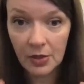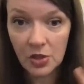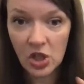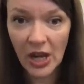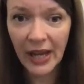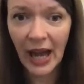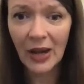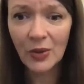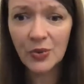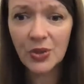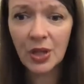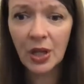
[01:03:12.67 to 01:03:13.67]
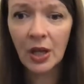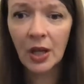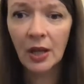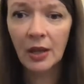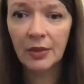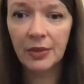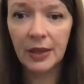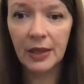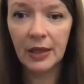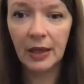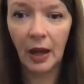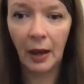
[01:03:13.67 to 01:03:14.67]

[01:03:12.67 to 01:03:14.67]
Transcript: check out the